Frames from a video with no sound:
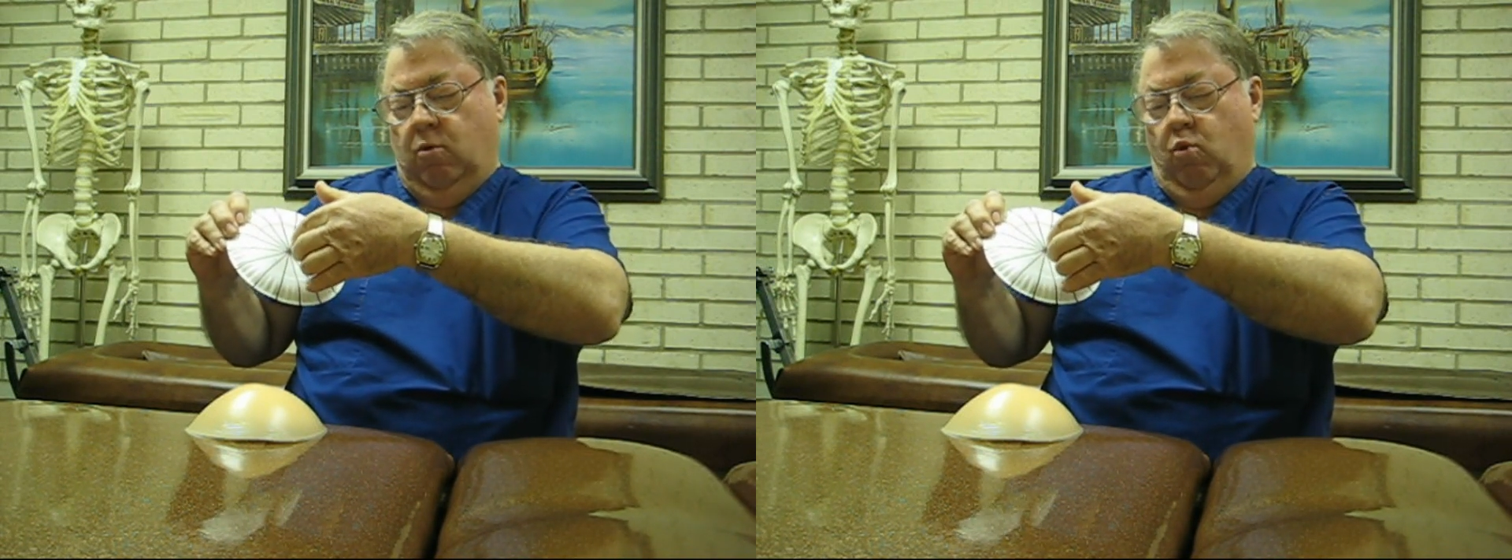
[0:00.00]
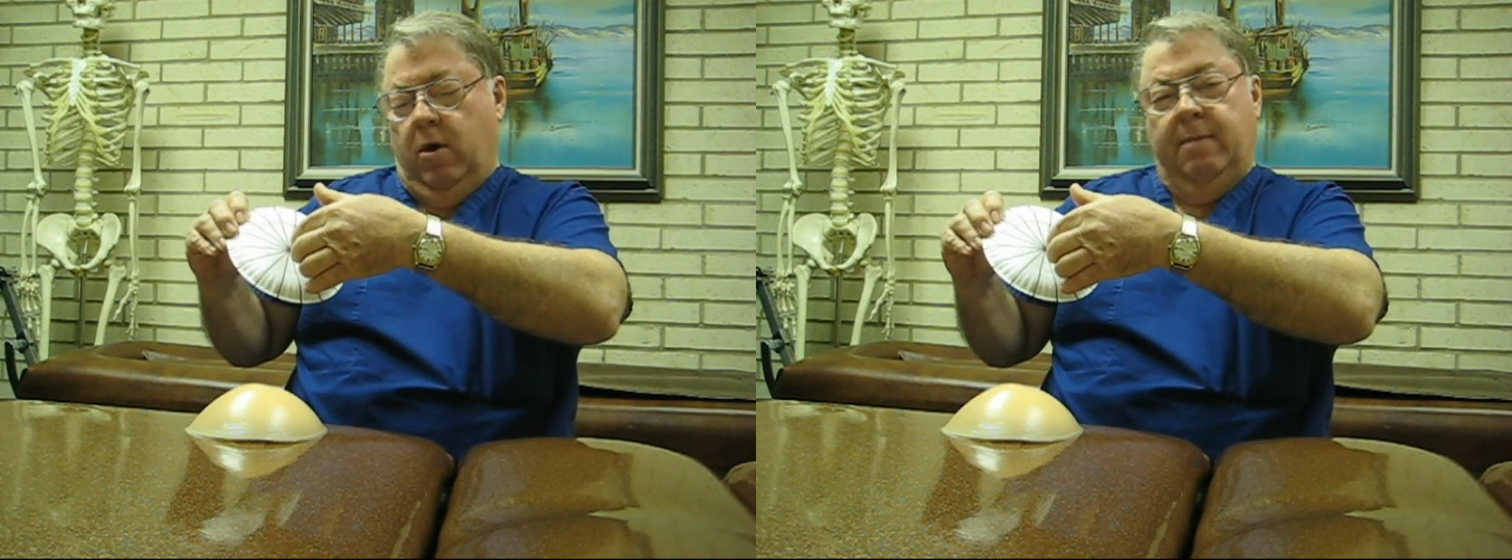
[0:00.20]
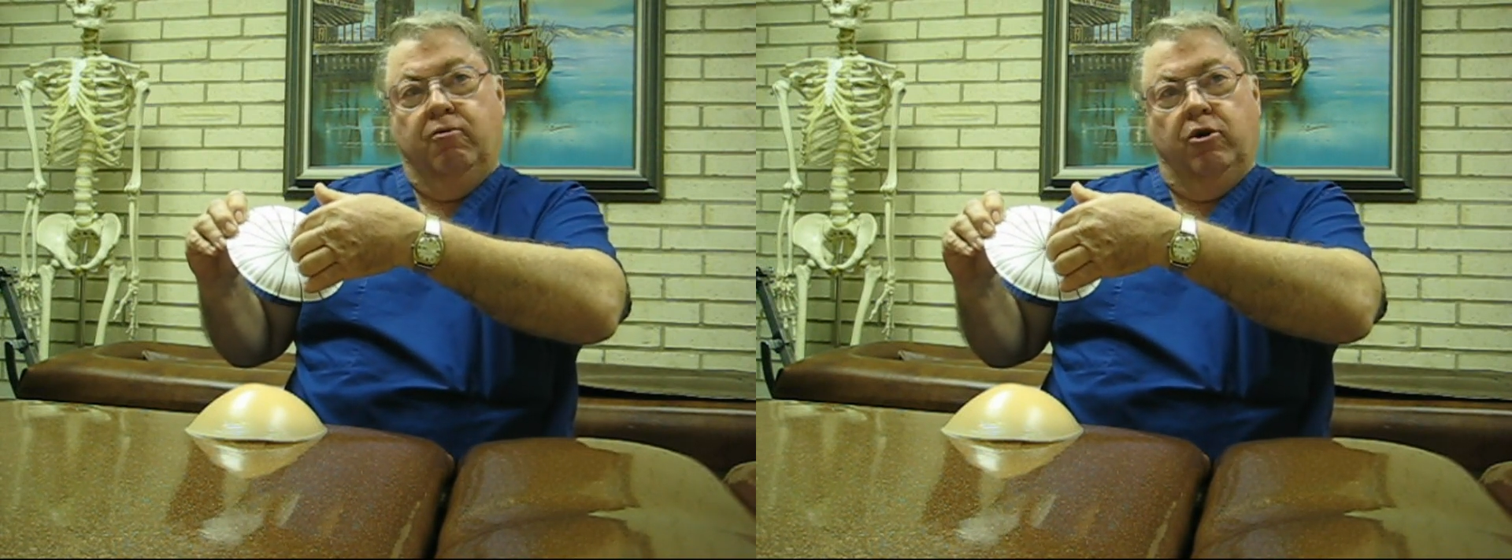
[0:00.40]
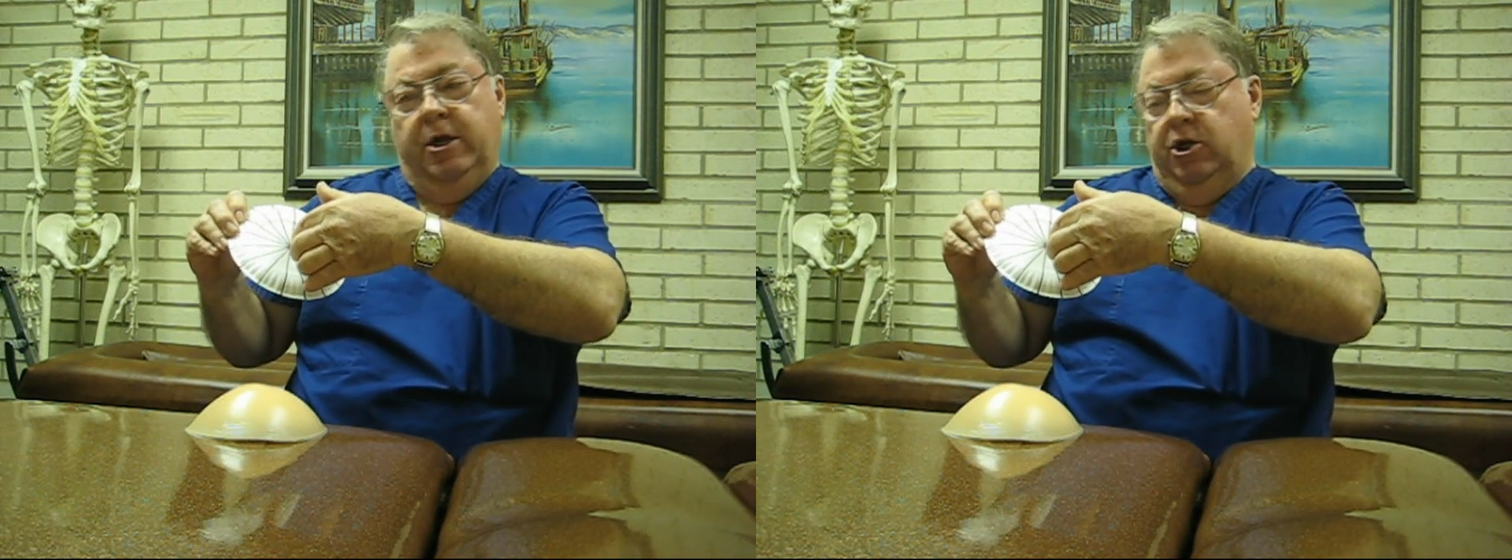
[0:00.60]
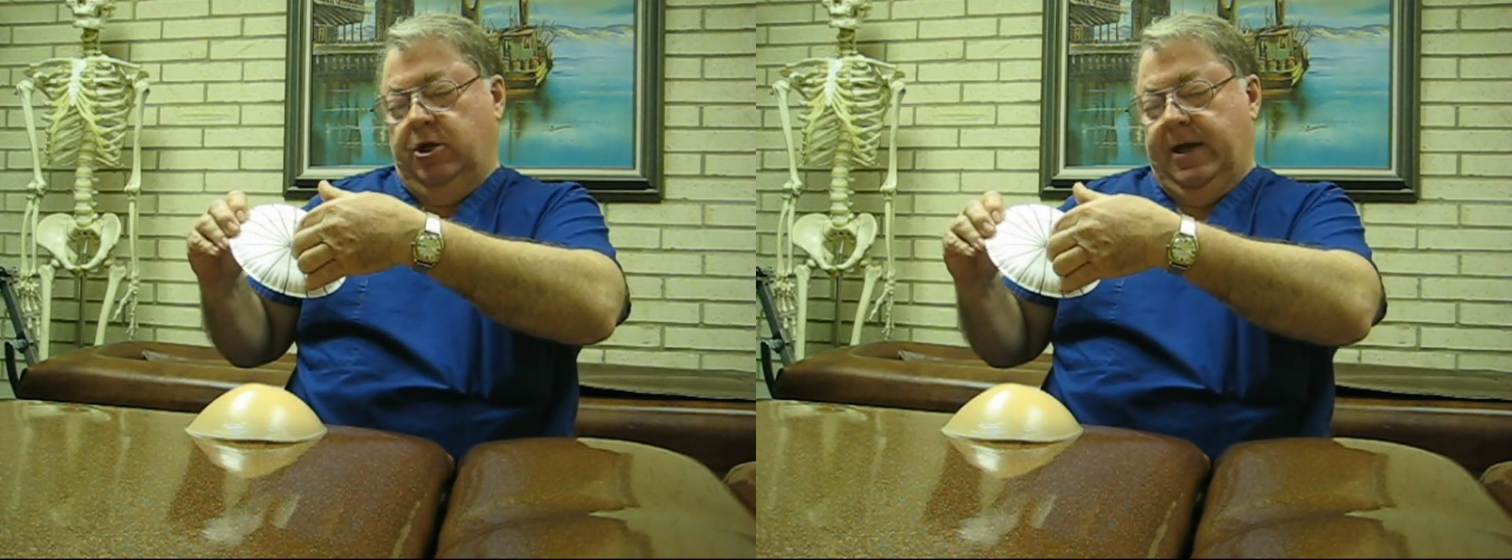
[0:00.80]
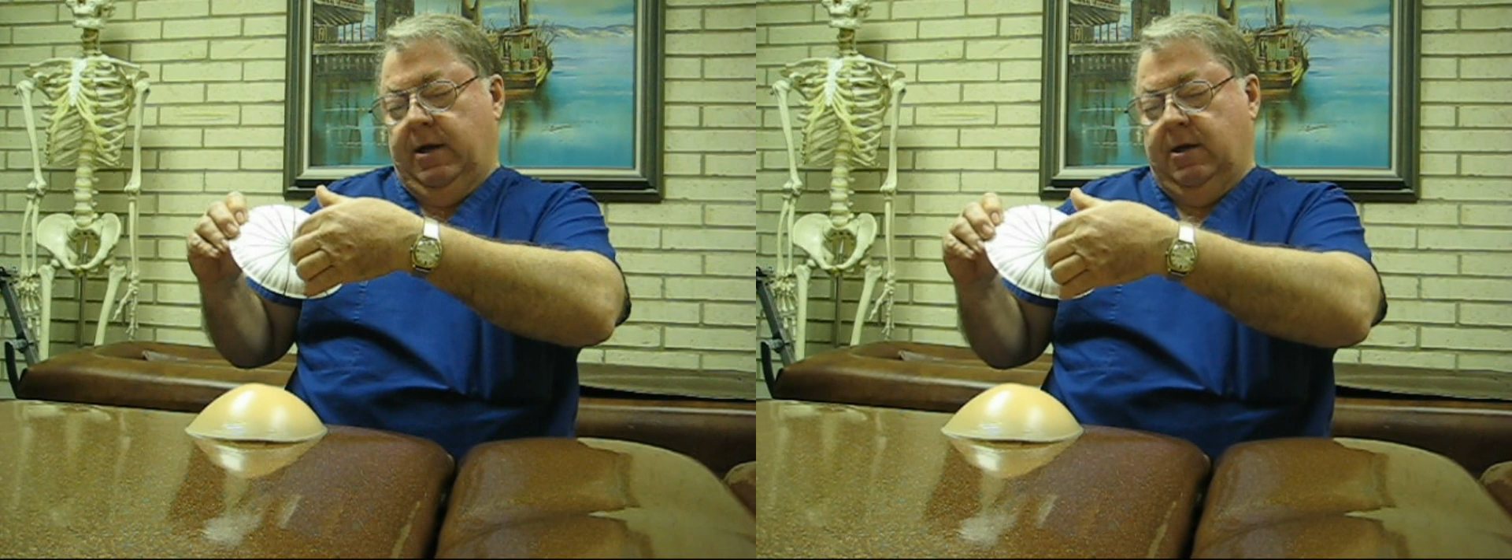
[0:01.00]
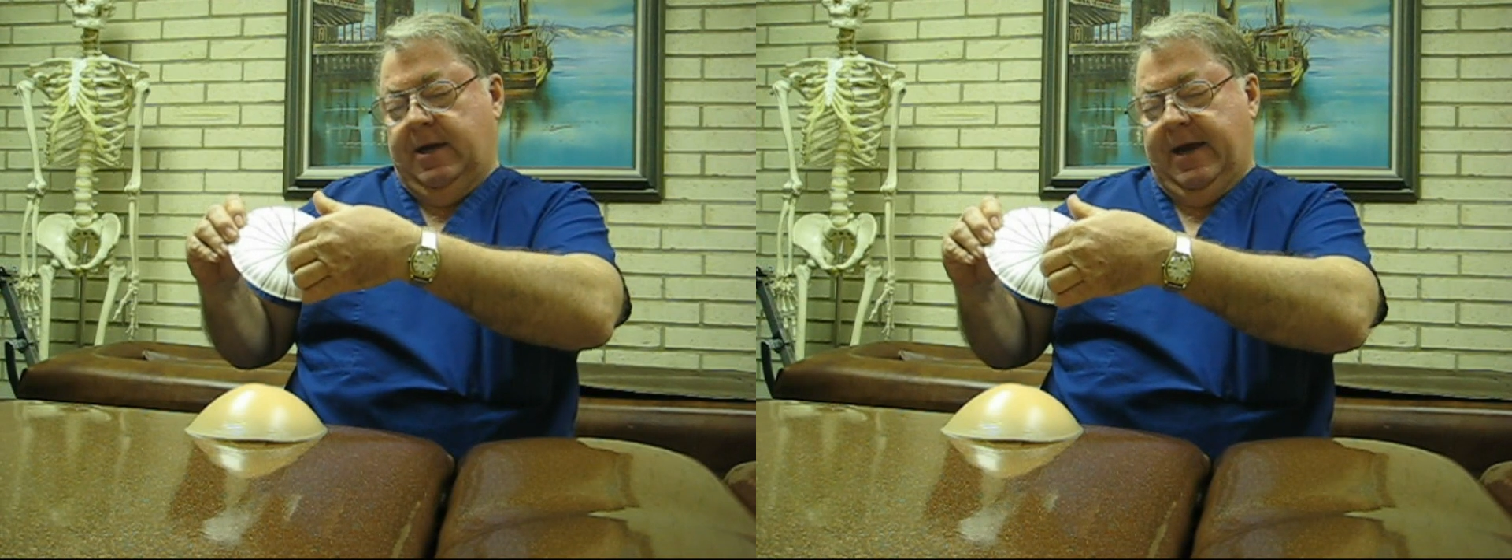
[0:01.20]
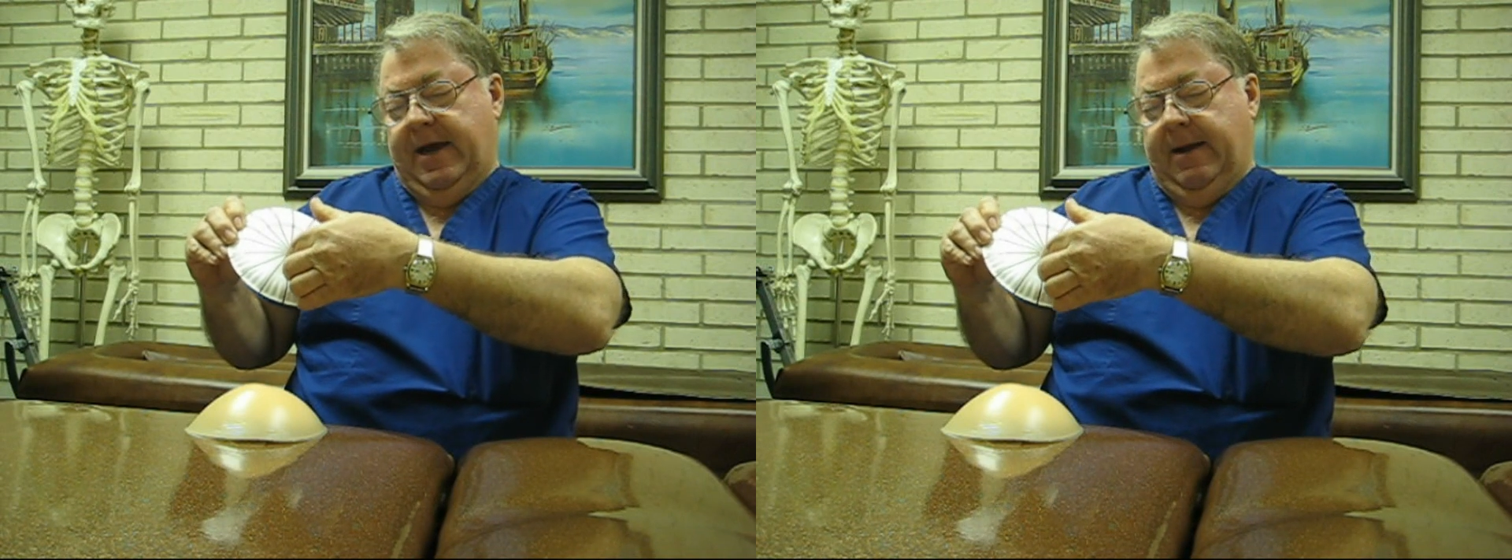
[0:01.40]
one partition at a
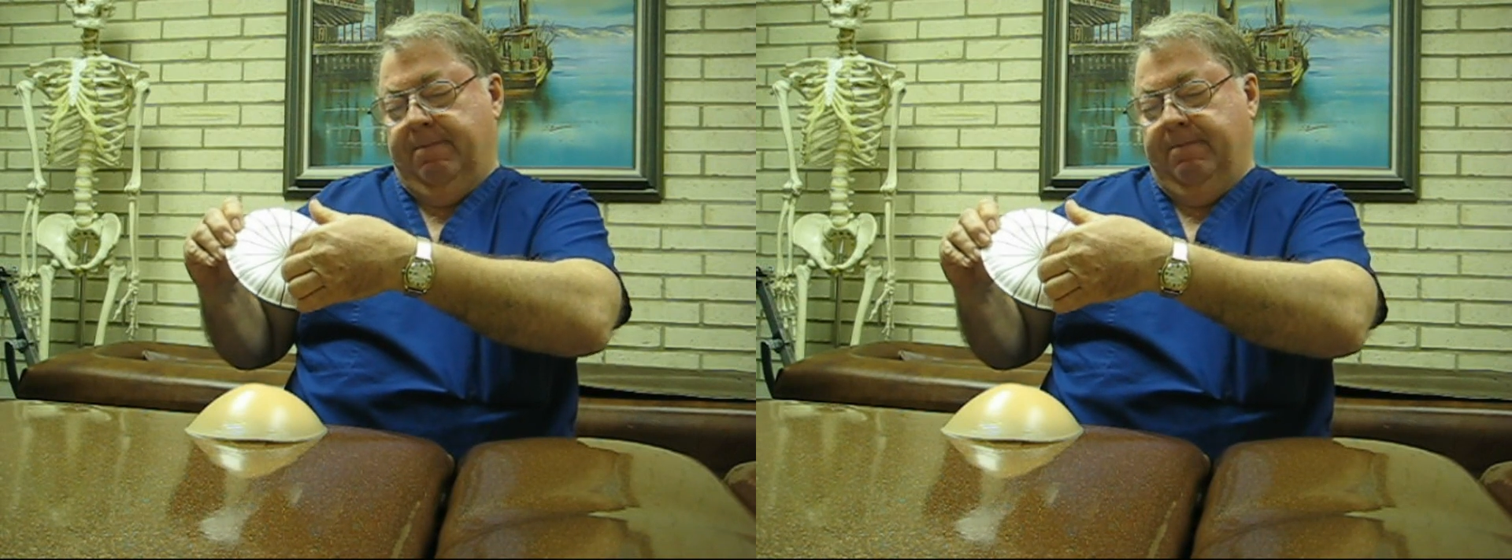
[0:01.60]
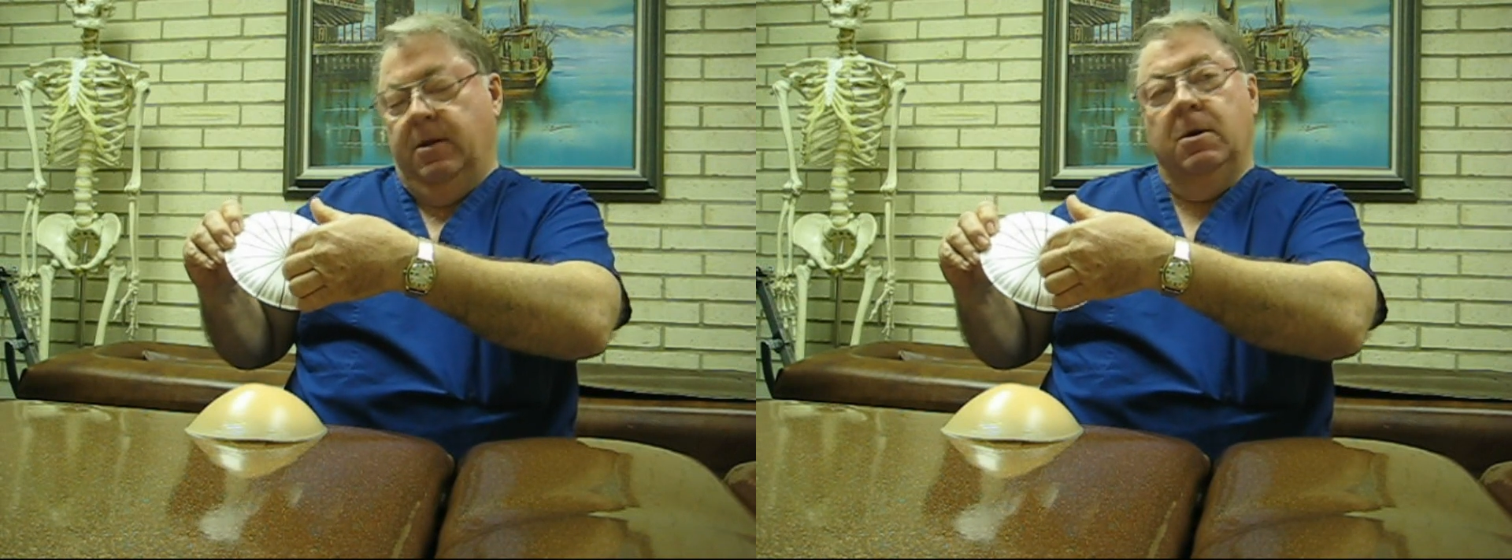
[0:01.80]
time